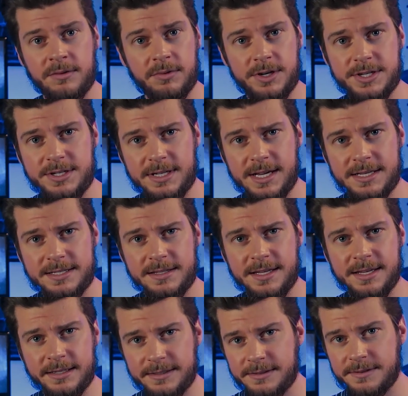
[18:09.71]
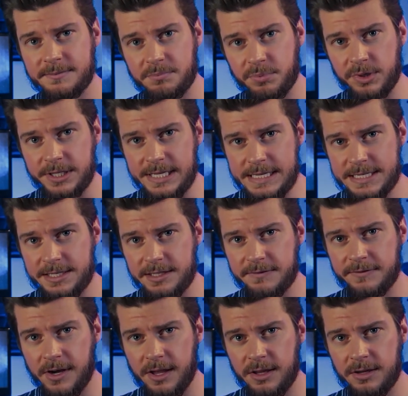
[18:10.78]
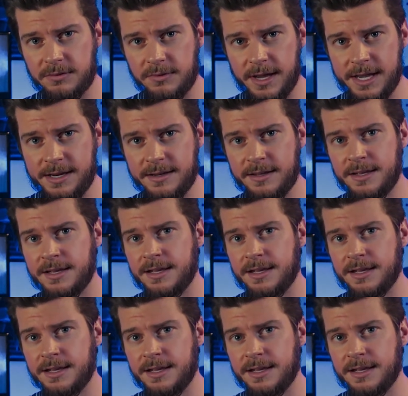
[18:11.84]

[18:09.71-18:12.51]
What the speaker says: What did you guys think? Pretty easy to follow, right?